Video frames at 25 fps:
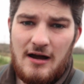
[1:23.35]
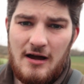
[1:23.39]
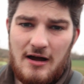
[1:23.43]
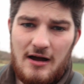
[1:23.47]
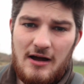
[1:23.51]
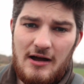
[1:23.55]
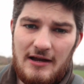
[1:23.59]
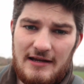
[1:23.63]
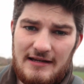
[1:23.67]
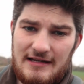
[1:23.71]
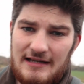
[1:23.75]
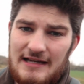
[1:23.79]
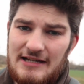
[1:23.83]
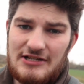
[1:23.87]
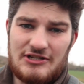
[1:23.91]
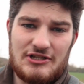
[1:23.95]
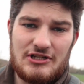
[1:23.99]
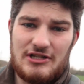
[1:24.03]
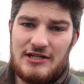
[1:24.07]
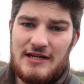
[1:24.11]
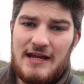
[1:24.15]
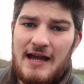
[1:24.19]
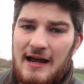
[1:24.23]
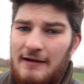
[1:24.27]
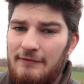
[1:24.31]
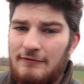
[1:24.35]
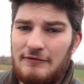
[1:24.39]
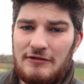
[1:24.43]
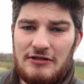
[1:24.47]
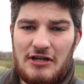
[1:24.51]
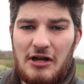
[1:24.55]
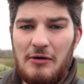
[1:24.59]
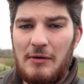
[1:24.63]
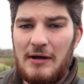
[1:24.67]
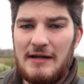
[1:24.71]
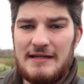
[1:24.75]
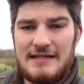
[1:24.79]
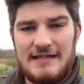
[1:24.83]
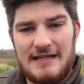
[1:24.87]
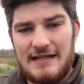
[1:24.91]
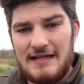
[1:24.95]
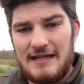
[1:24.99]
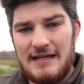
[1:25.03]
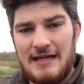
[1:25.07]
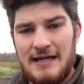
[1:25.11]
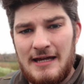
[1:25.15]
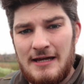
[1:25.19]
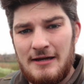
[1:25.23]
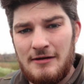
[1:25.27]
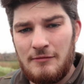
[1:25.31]
I literally have no
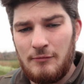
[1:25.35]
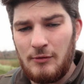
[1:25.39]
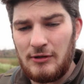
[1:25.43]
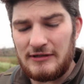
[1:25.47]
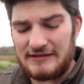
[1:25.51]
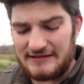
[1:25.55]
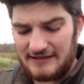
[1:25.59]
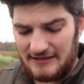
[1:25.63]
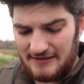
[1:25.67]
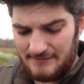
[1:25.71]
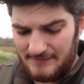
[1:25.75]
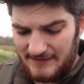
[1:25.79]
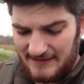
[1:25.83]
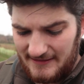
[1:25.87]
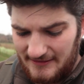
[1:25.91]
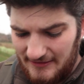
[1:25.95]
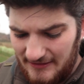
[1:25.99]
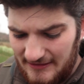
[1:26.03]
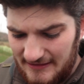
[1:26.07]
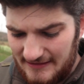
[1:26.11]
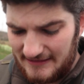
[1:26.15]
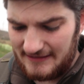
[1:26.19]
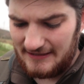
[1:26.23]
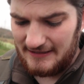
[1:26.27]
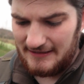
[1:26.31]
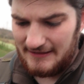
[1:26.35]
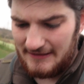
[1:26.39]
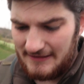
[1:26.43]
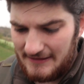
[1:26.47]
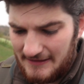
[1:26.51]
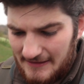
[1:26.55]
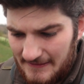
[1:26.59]
idea what it's going to be like.